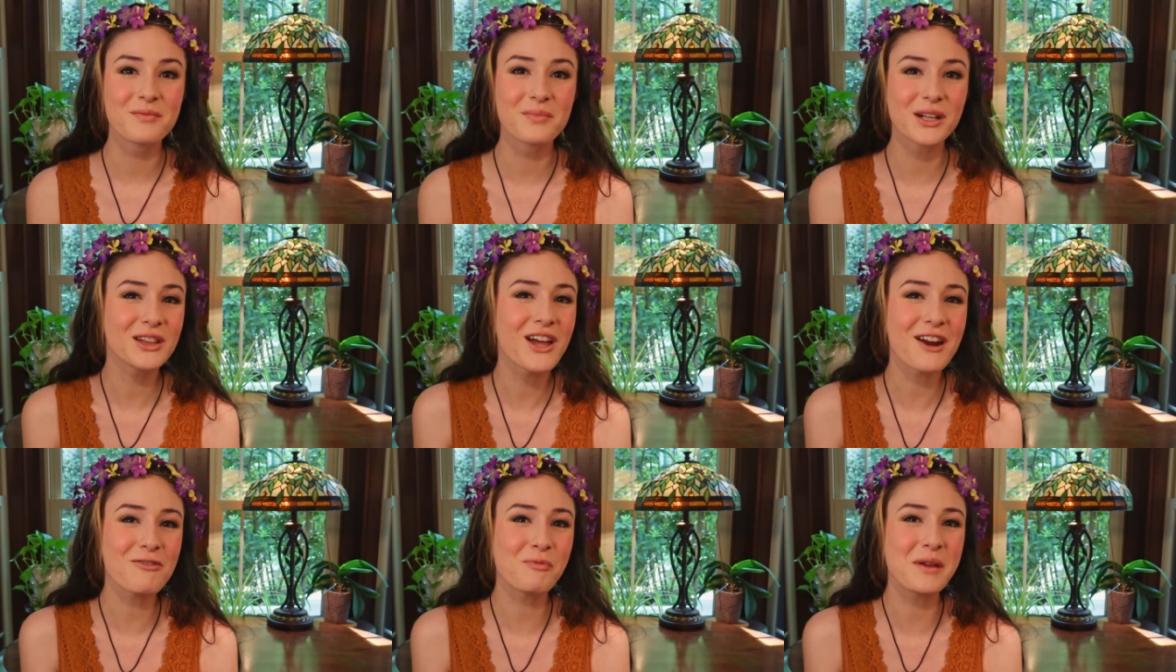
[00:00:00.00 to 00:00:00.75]
But a
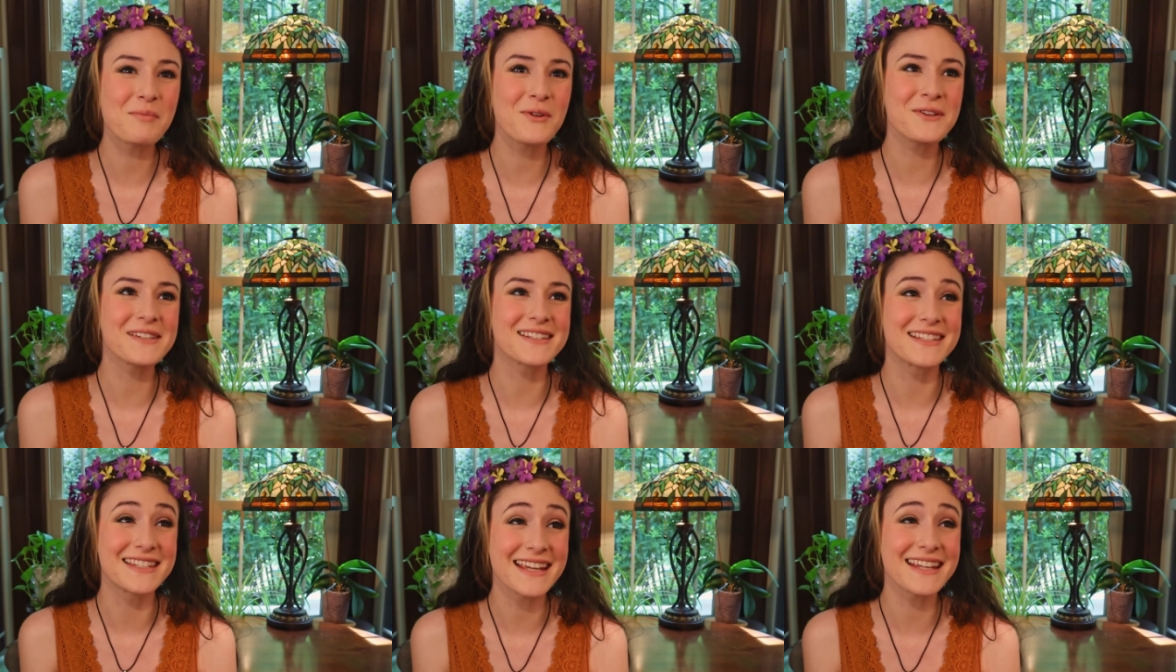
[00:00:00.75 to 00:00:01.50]
lot of
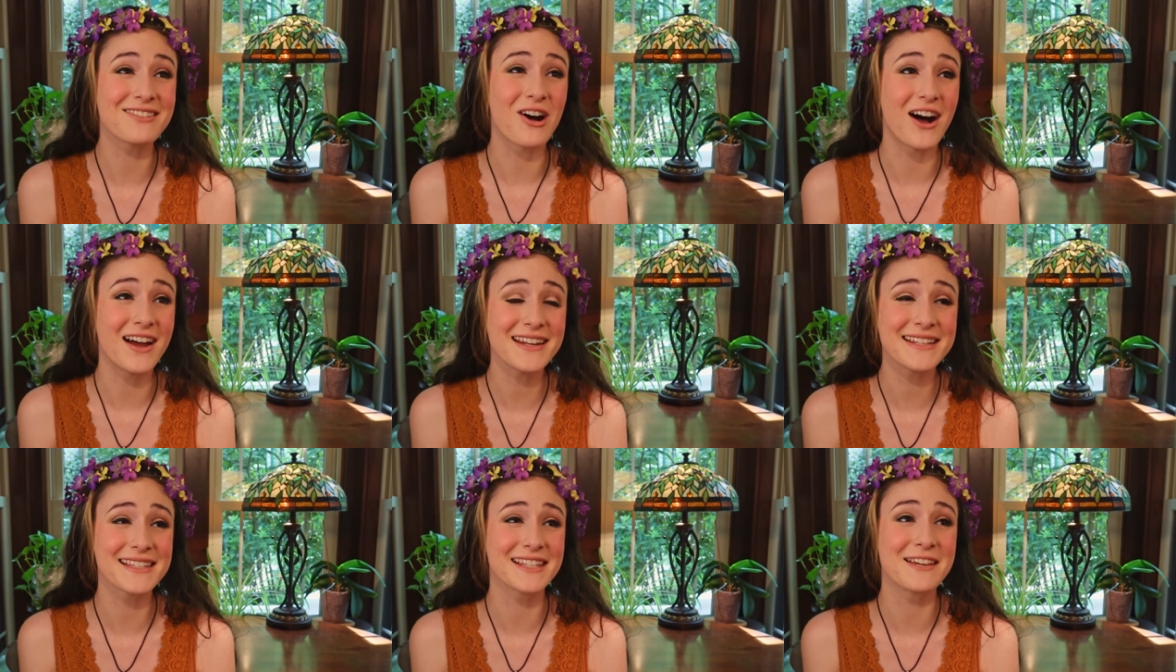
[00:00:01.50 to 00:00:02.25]
people did
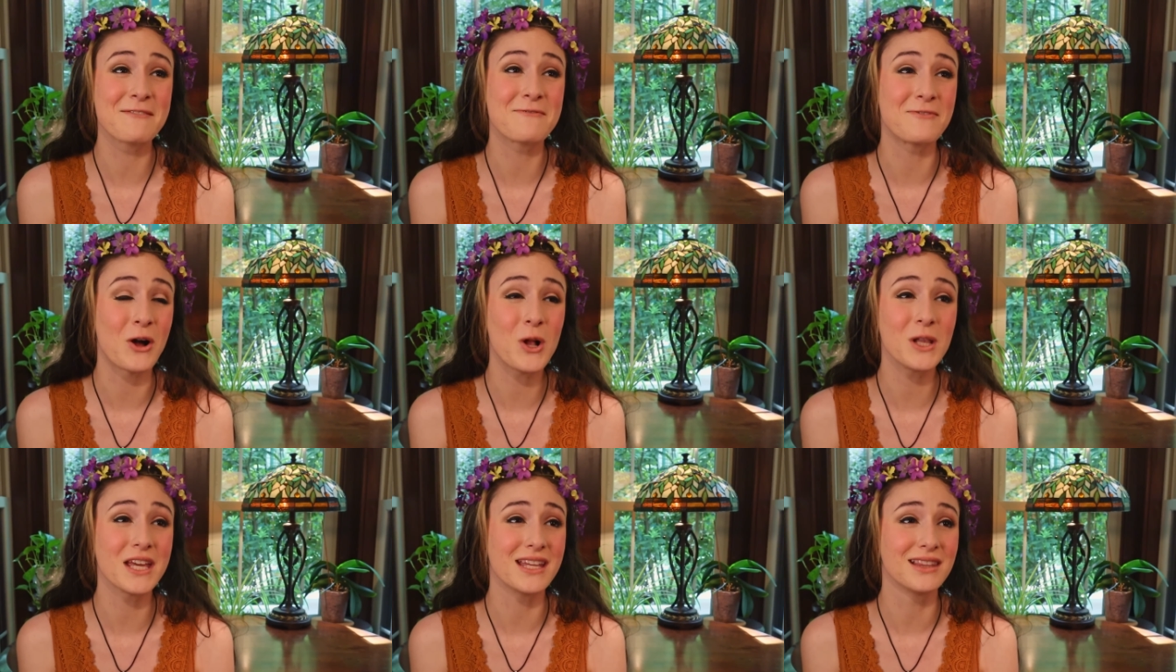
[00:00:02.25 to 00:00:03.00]
honestly
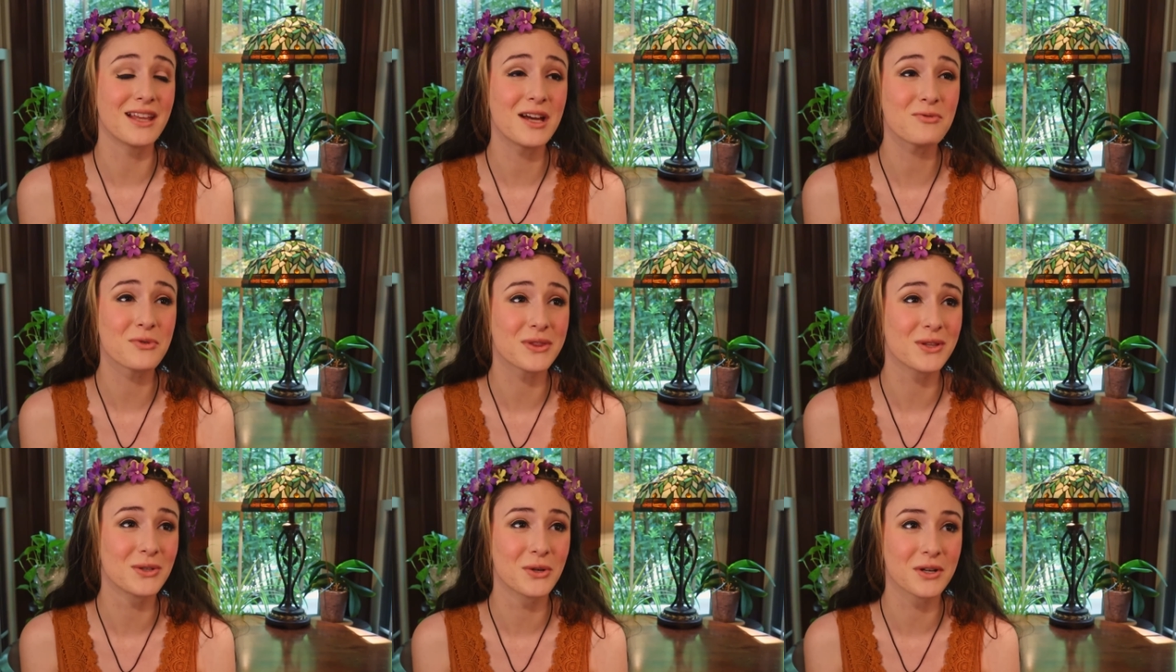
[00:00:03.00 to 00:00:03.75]
fall in love
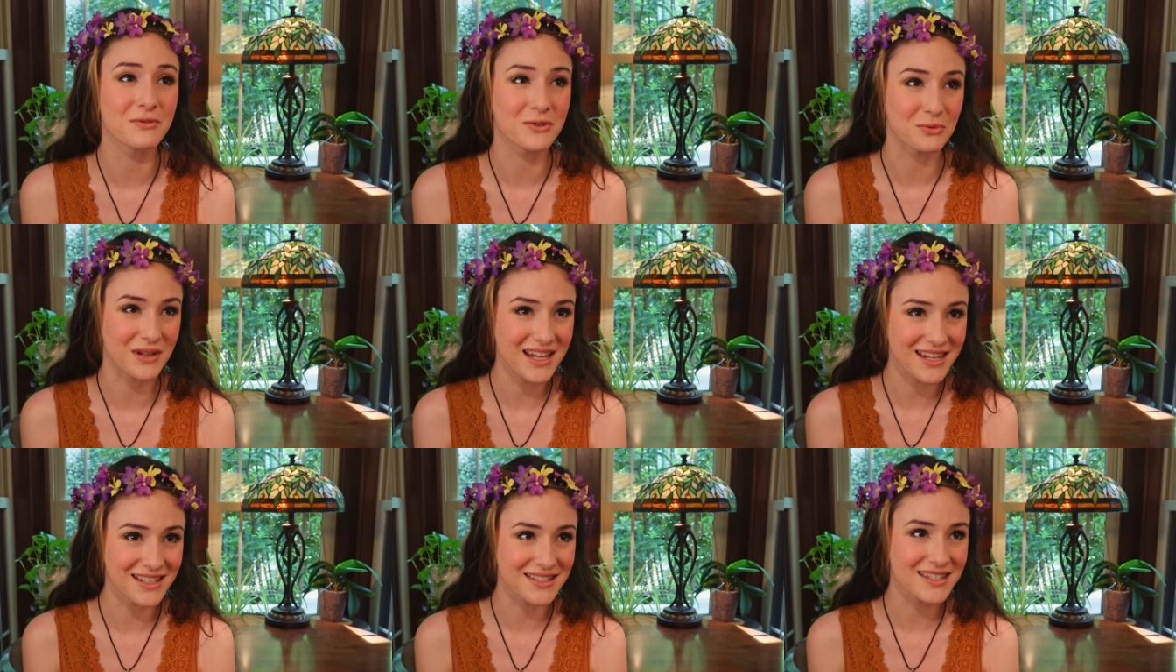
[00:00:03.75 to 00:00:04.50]
with the Lord of the
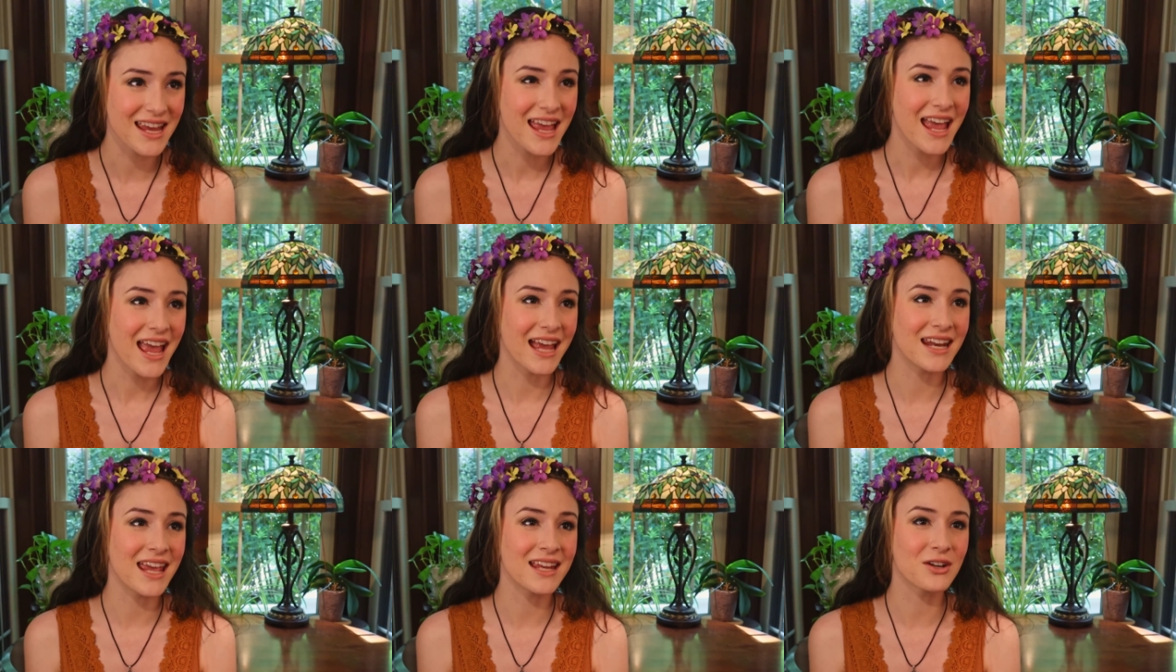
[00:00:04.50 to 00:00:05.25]
Rings,
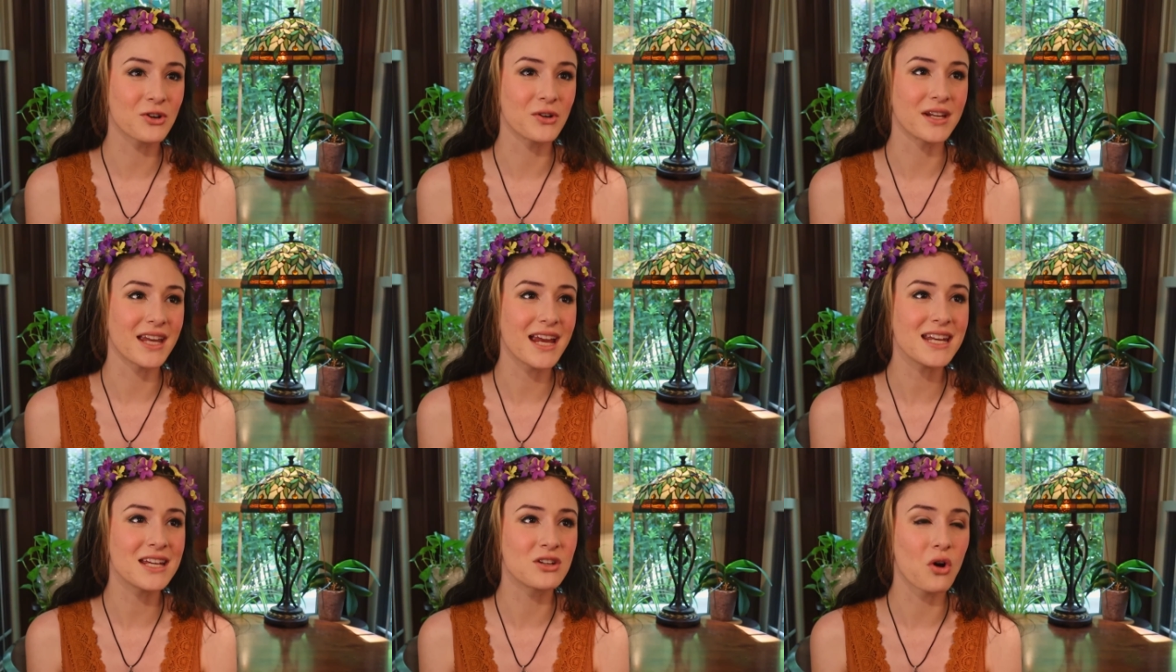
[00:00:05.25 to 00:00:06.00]
and it
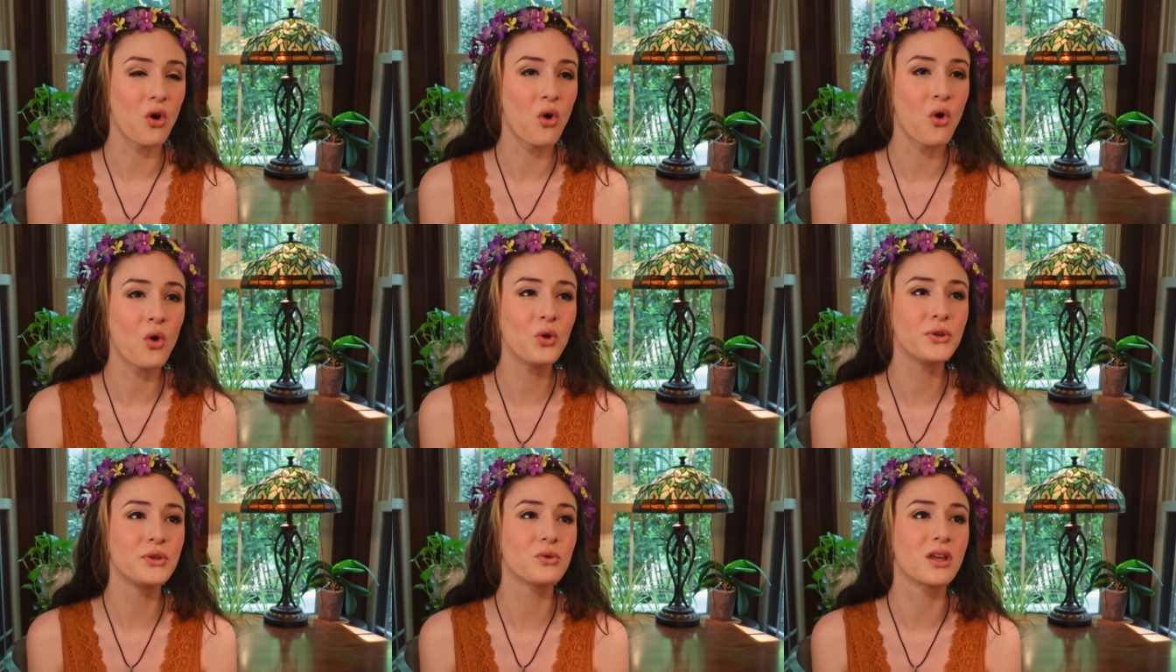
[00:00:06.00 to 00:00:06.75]
created a
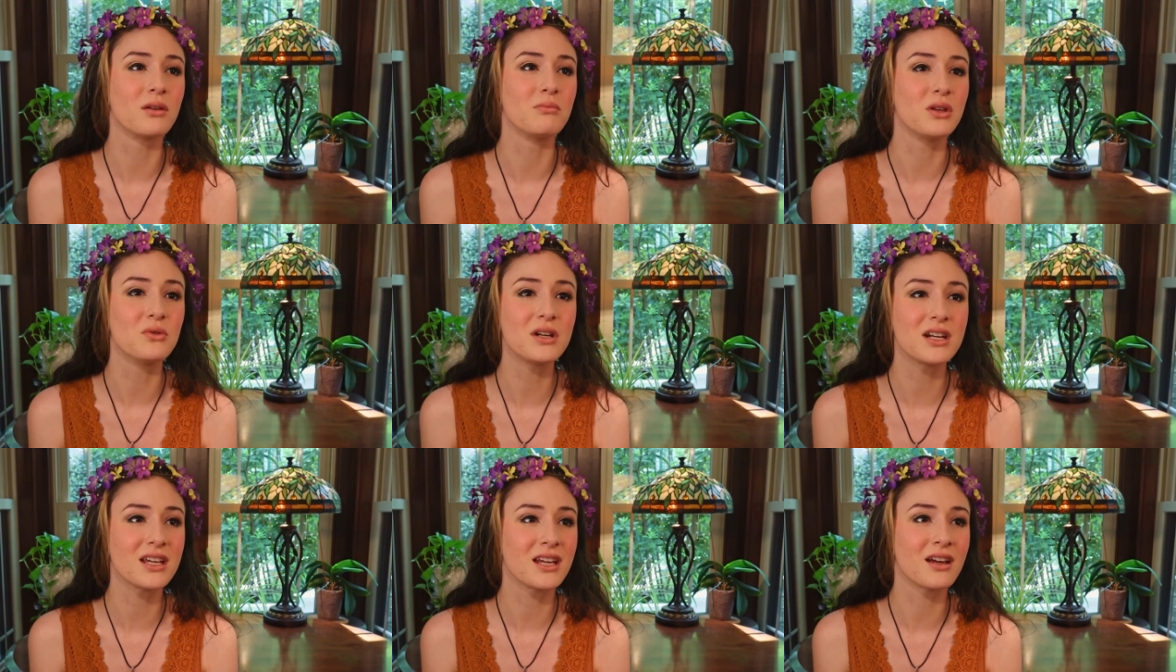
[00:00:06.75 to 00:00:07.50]
whole new
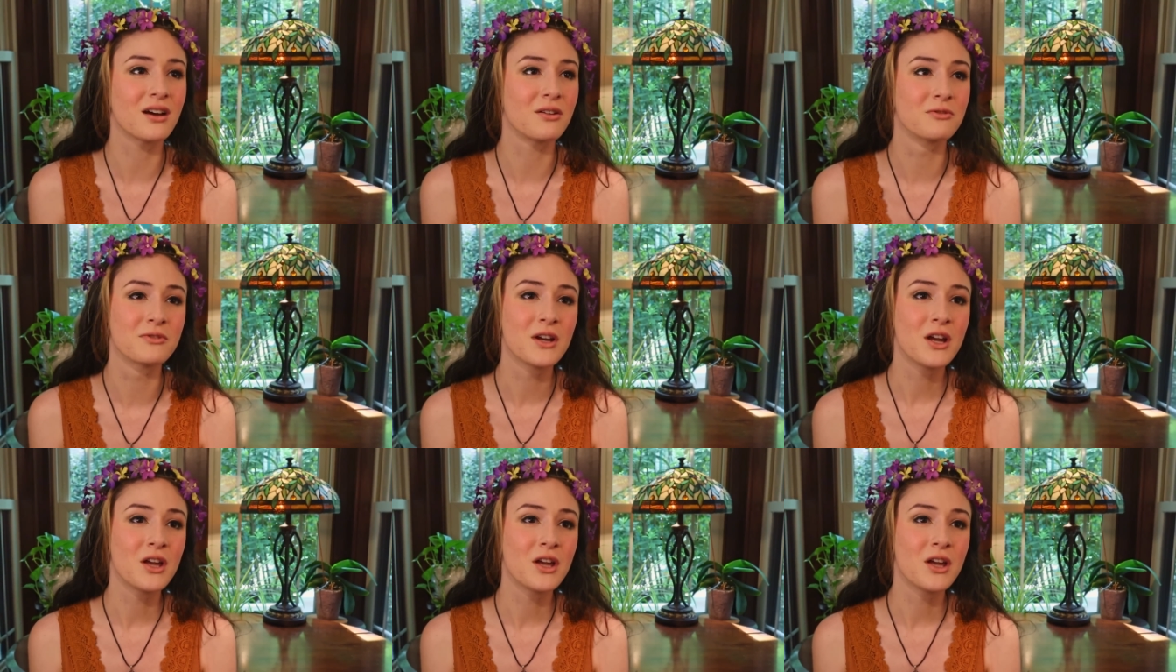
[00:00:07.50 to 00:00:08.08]
community of